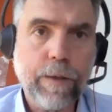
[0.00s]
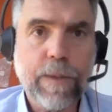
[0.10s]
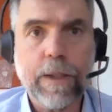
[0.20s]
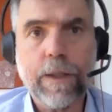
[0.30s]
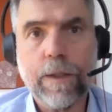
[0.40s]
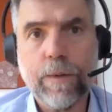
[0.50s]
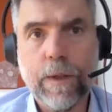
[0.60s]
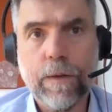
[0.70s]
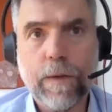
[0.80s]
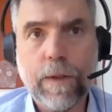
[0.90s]
patients
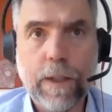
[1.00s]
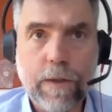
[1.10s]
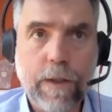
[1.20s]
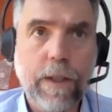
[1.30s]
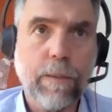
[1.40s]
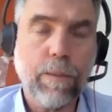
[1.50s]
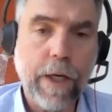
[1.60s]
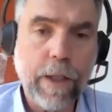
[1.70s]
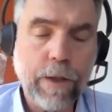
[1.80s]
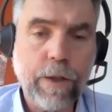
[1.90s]
with TSC and
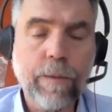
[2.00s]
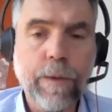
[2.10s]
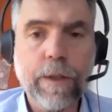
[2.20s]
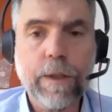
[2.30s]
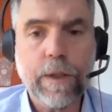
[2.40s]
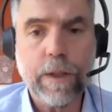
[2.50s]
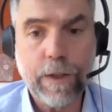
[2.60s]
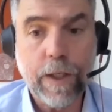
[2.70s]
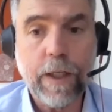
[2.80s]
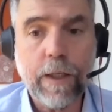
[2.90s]
brain tumours, the
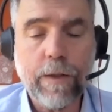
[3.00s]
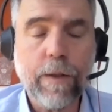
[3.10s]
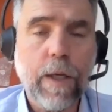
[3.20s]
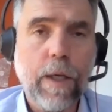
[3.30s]
SIGAs,